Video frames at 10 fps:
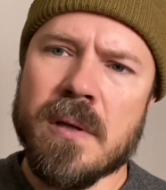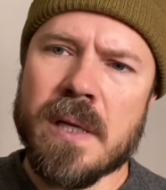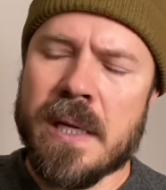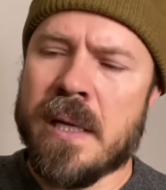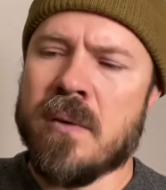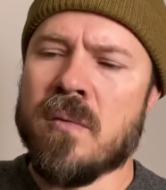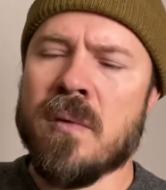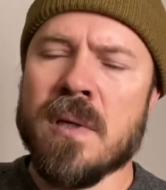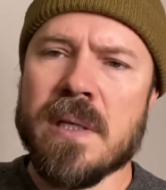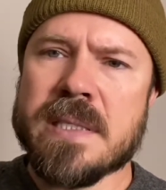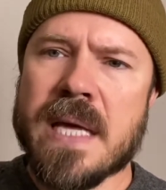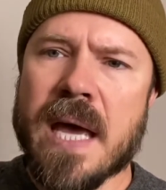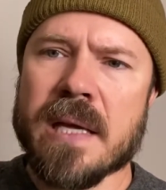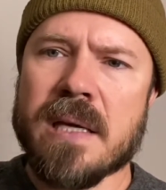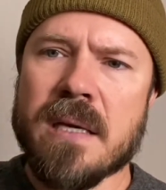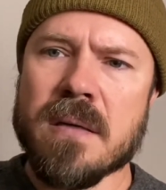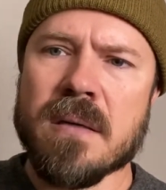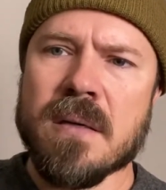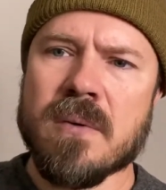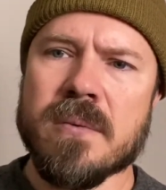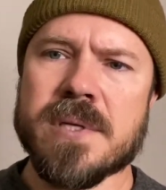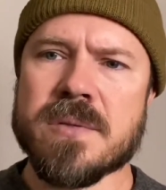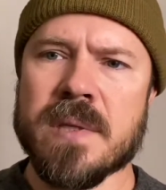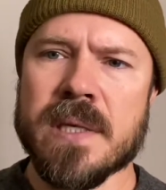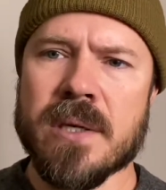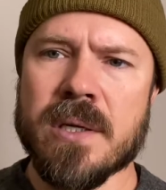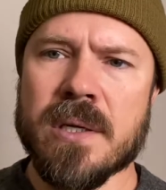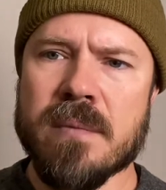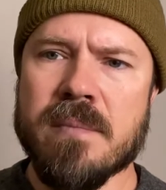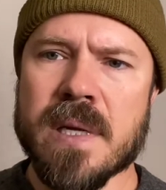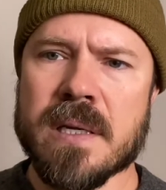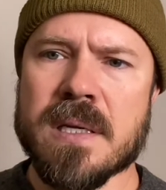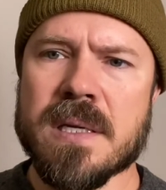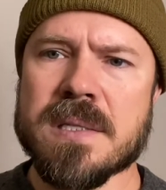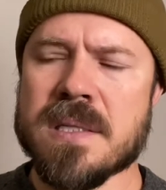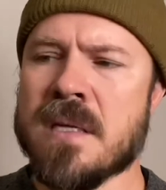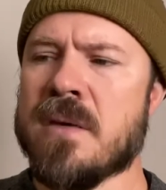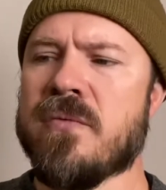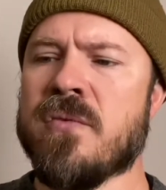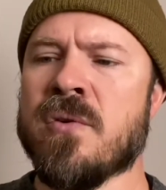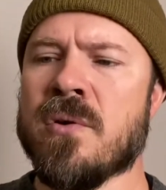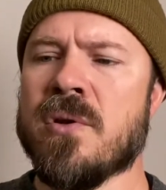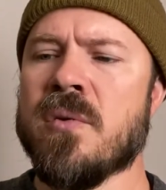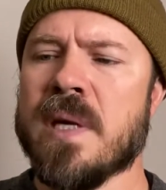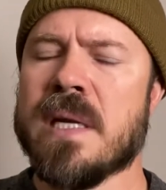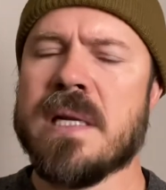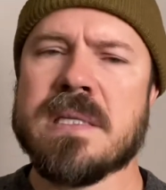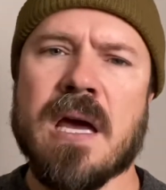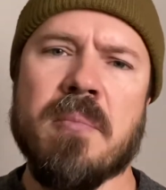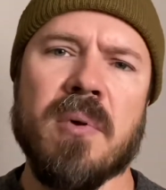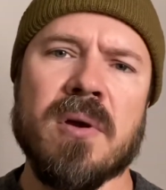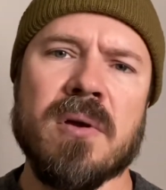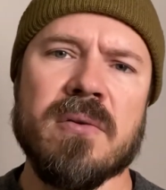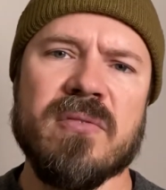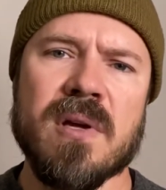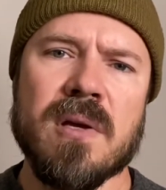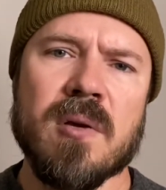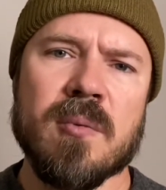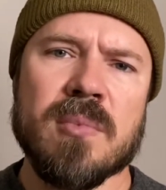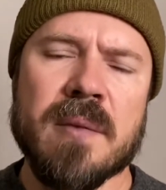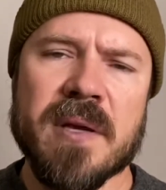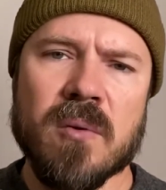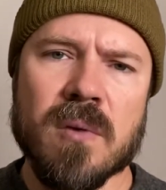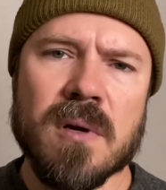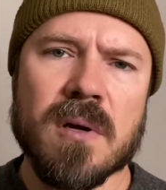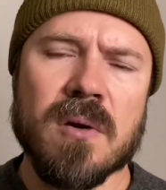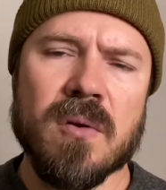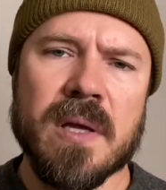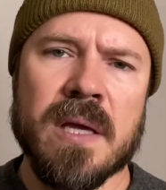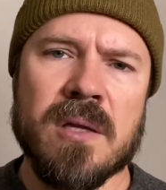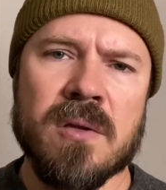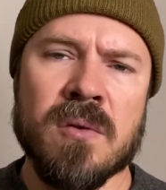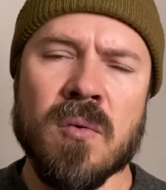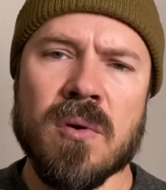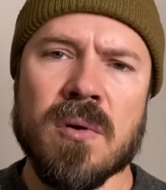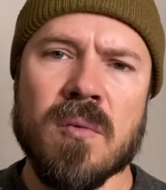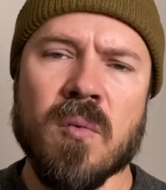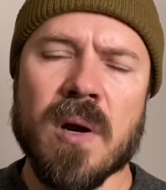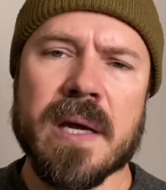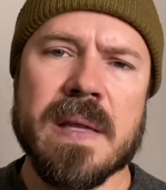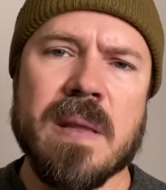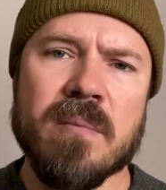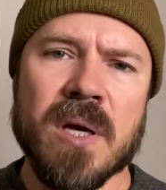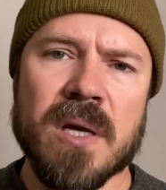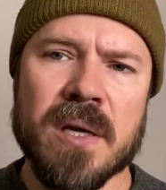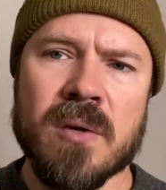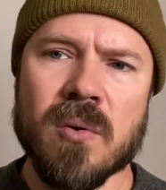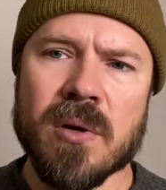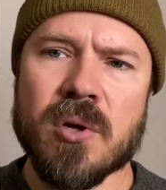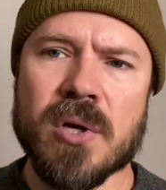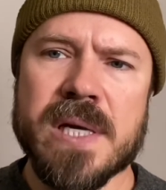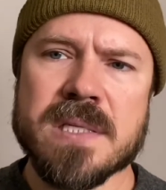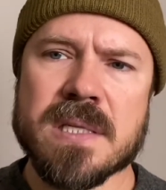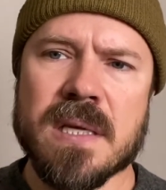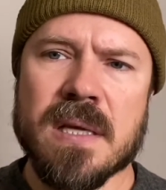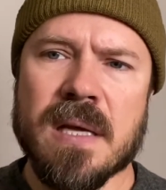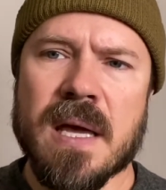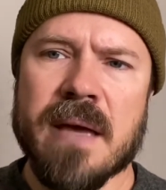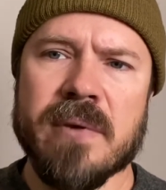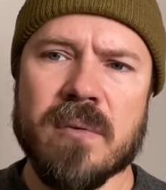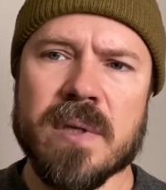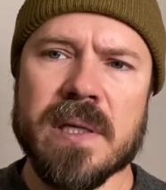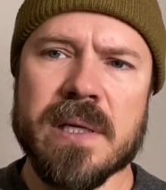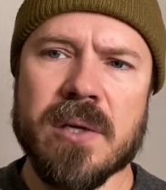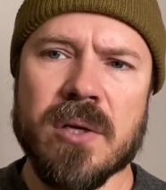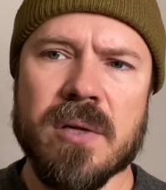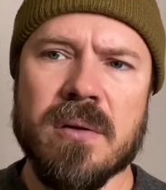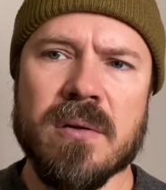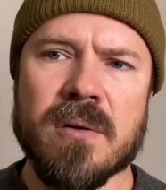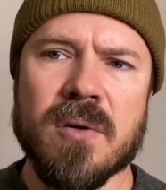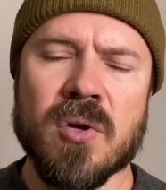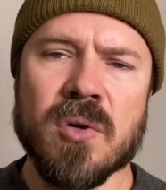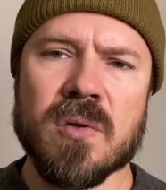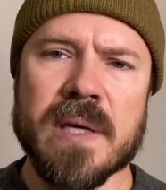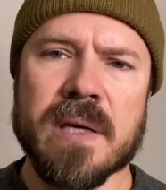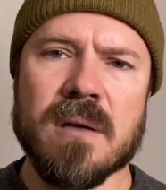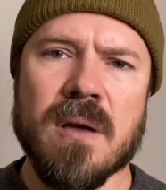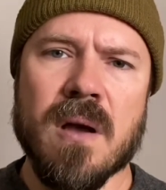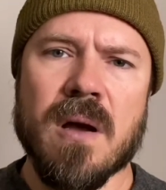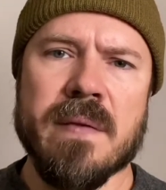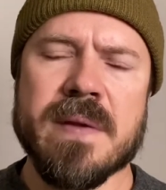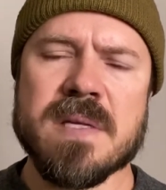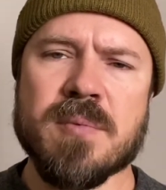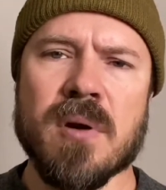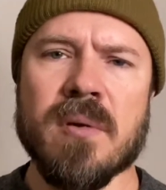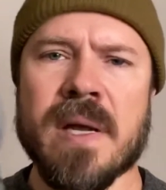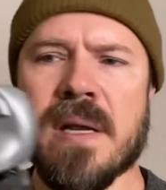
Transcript: and really tacky, which is really good, because if you're doing any type of plumbing work or work in the mud or grease, having really good knurling on this part right